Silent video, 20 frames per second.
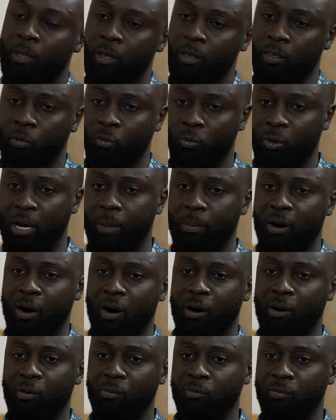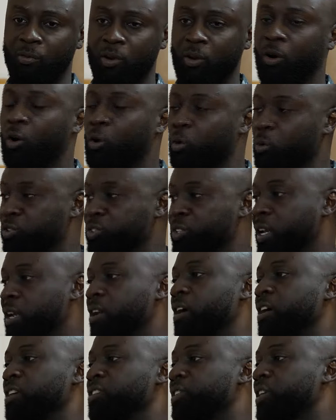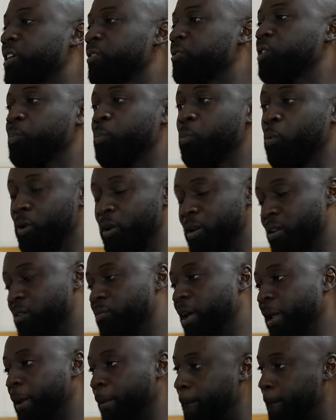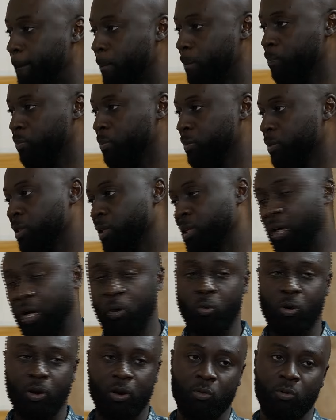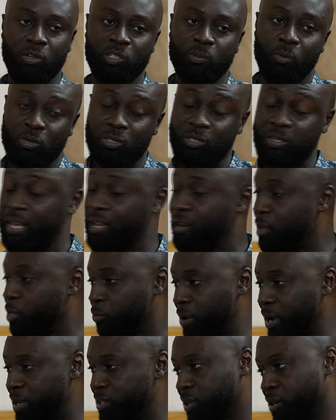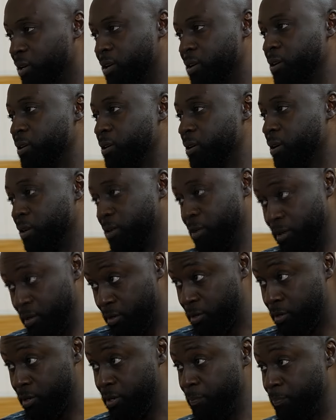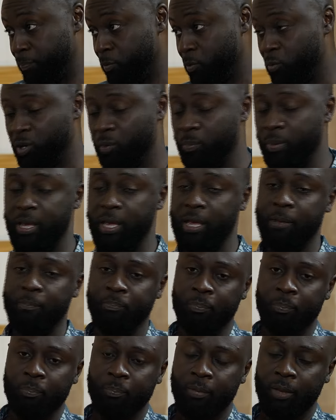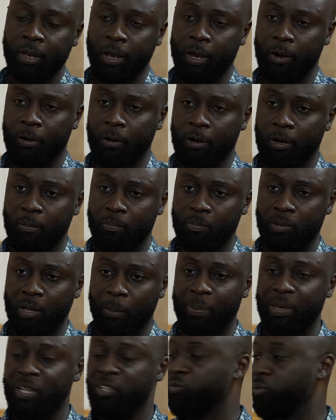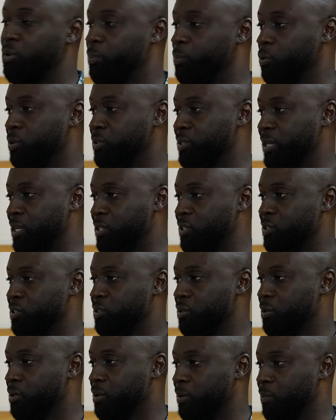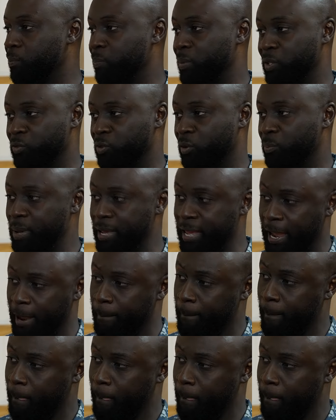the realm of, you know, hosting a large-scale sporting event. What are those most likely threats that could occur would be, you know, a peaceful protest, peaceful picket.